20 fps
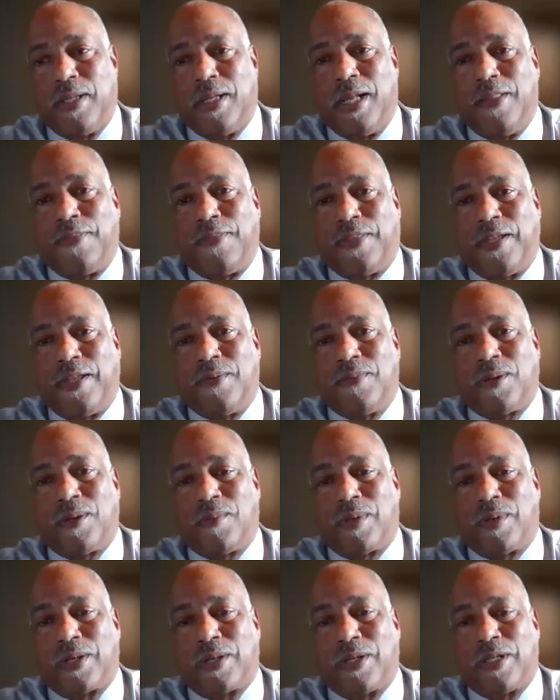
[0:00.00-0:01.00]
And then what
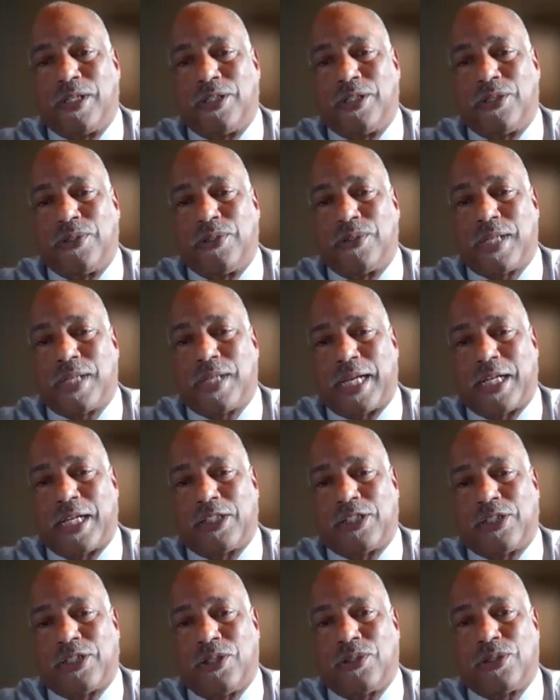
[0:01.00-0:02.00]
we're going to do is, like I
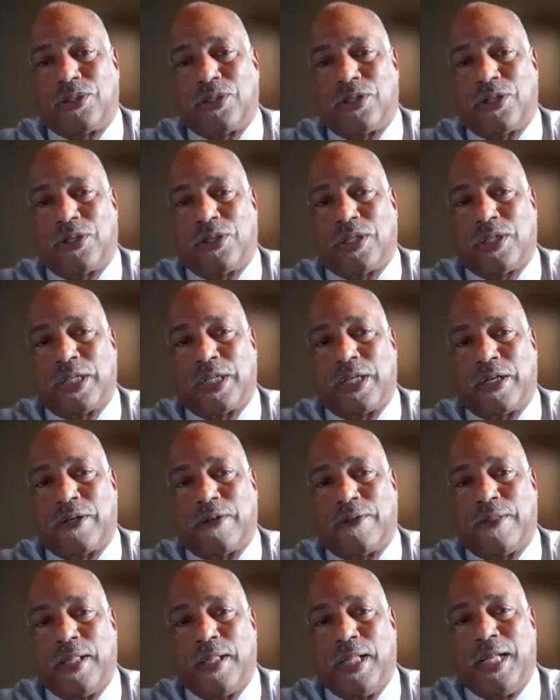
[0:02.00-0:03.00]
showed you earlier,
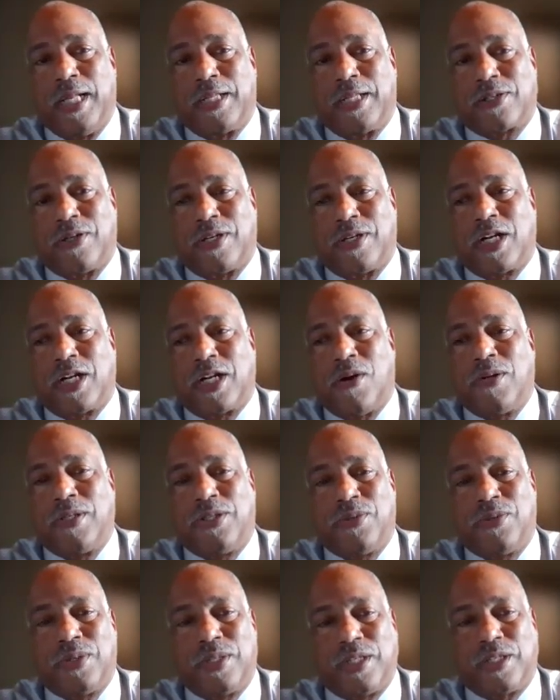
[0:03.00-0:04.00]
it's going to go
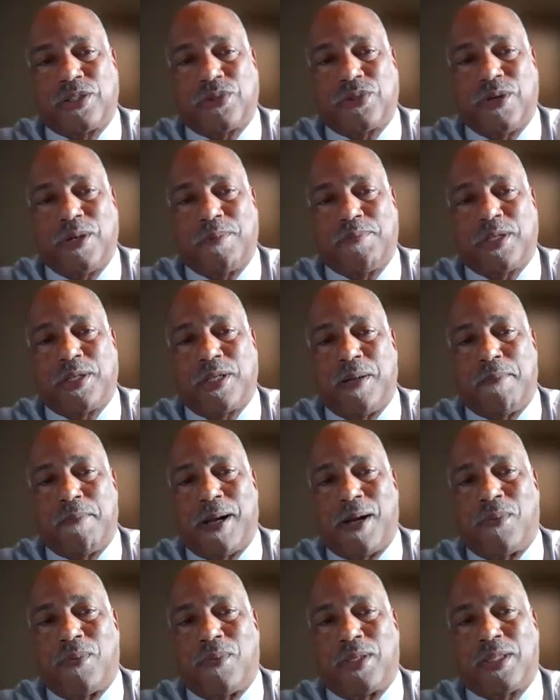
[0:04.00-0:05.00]
into a description
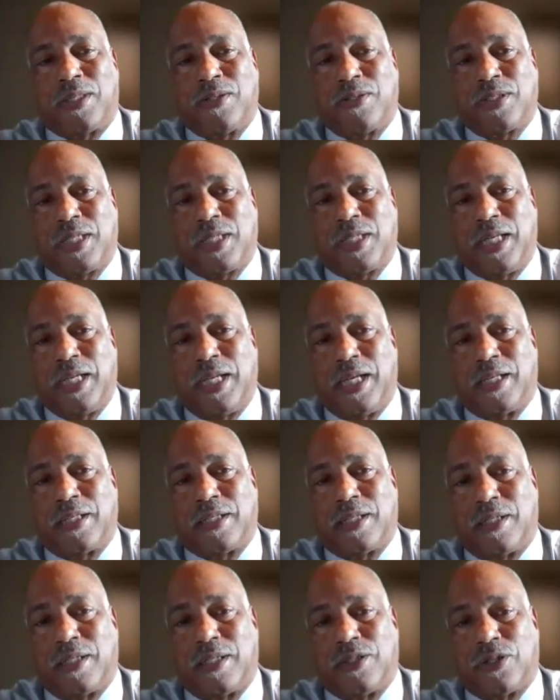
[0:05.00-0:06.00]
about what those key
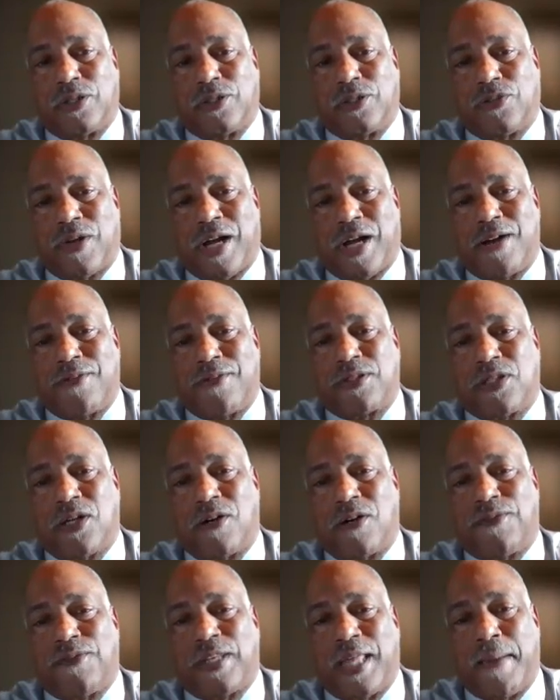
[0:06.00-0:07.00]
drivers
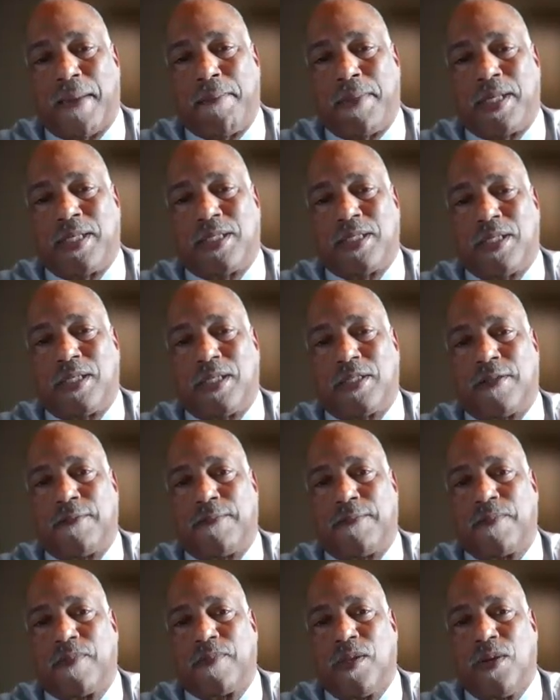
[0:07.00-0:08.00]
are for that business.
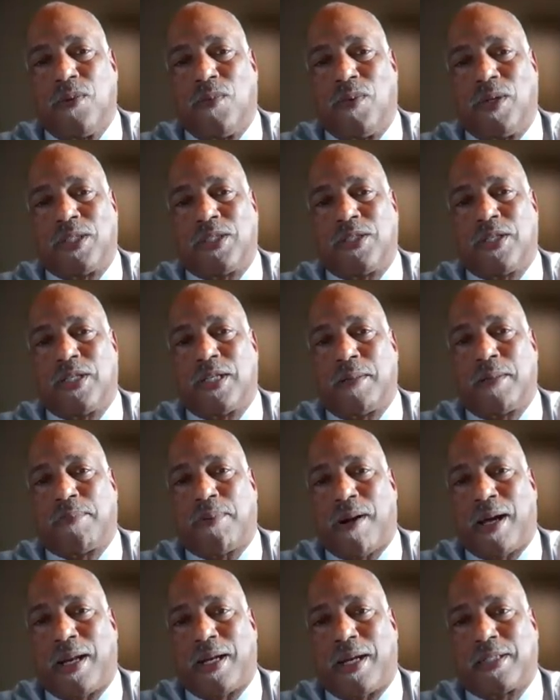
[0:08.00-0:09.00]
What do their
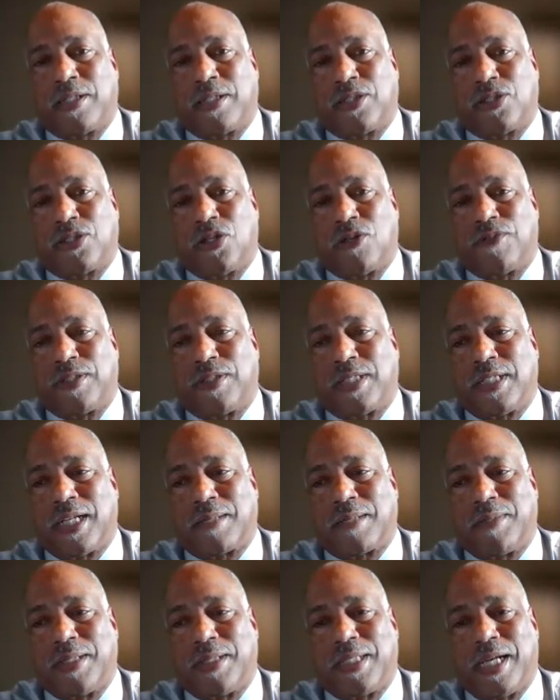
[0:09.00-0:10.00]
product and service
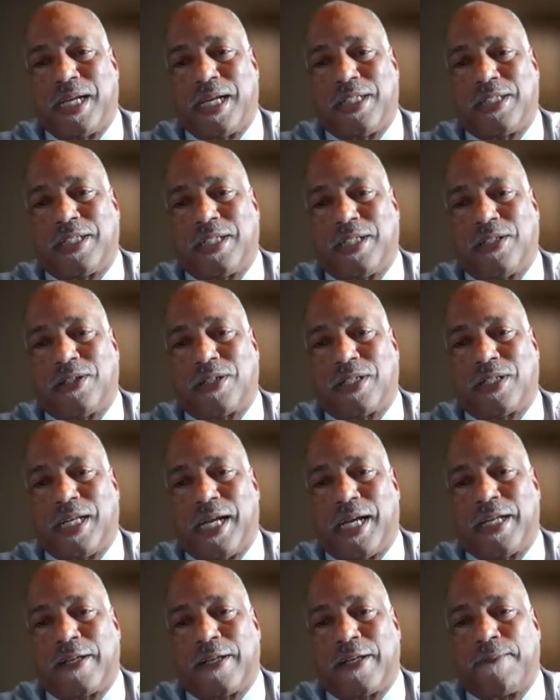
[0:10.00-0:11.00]
segmentation look
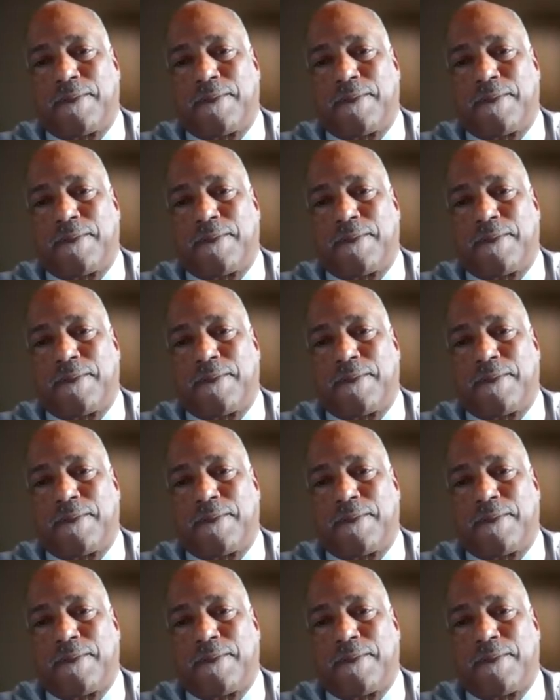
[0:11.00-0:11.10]
like?